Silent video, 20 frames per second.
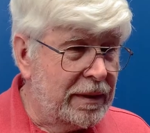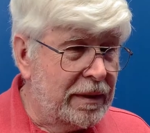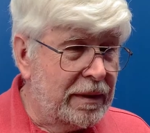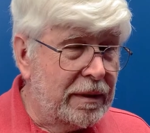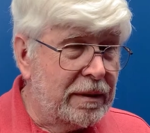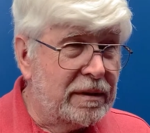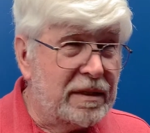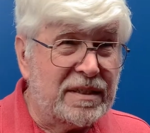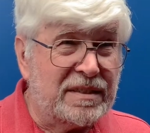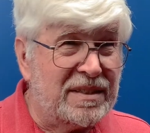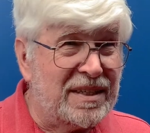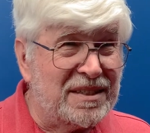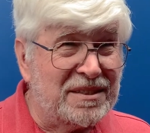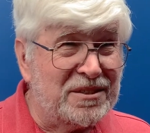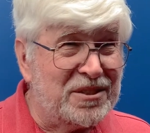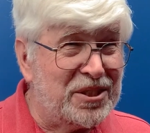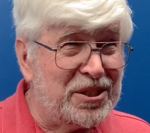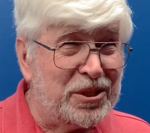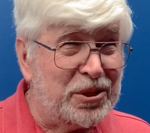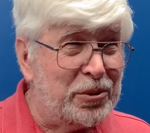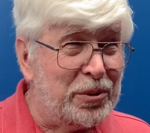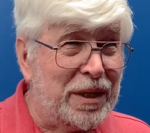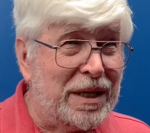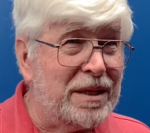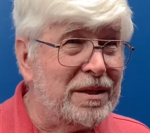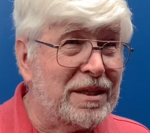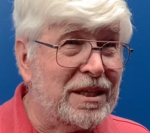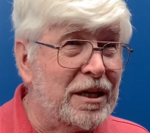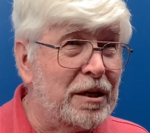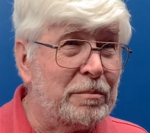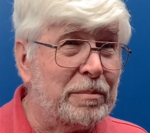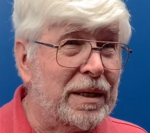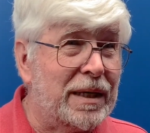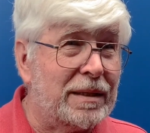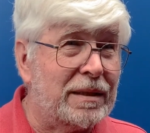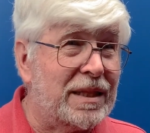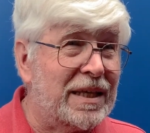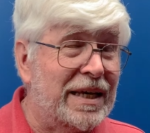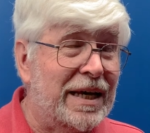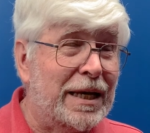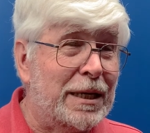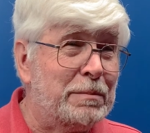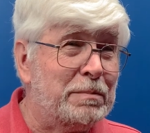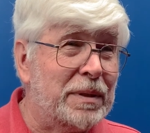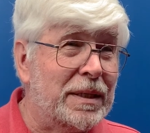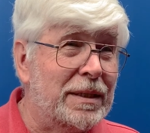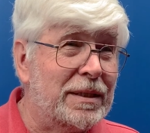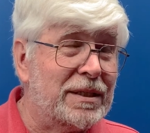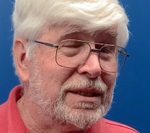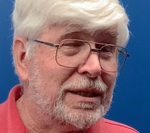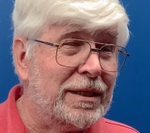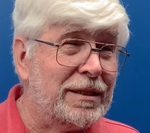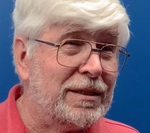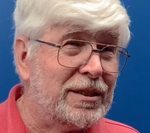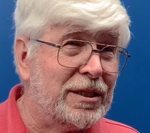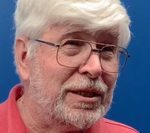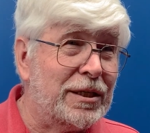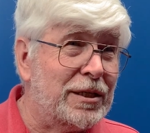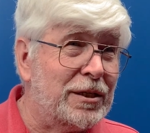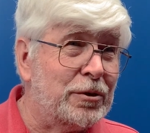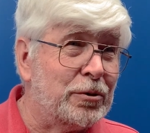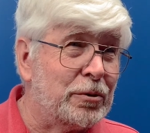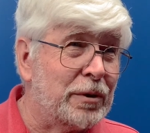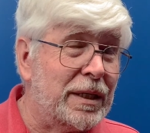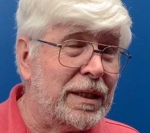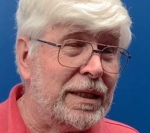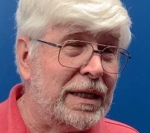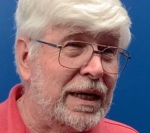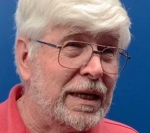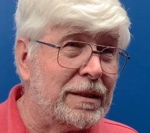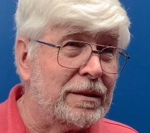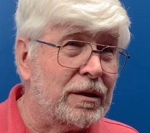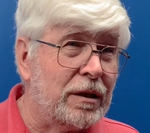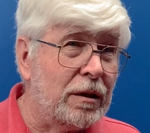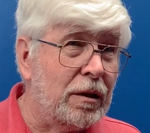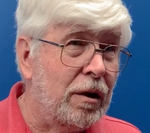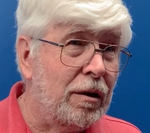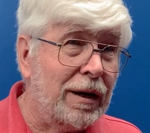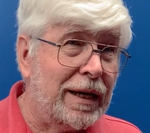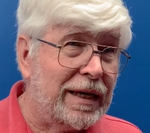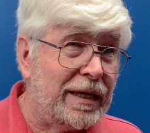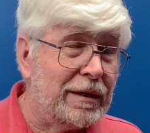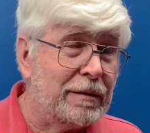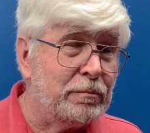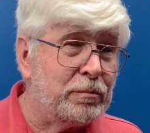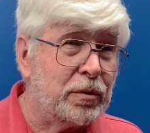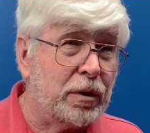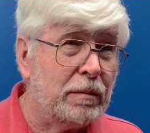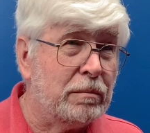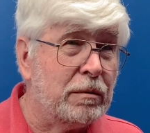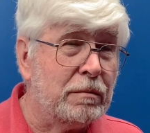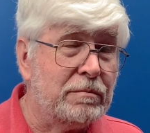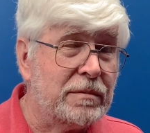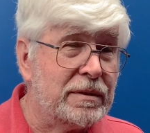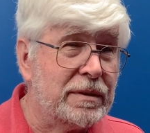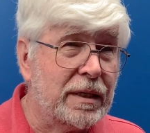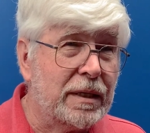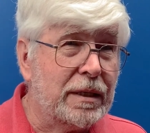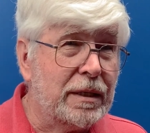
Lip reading: This doesn't tell you anything about the APTT or any underlying problems.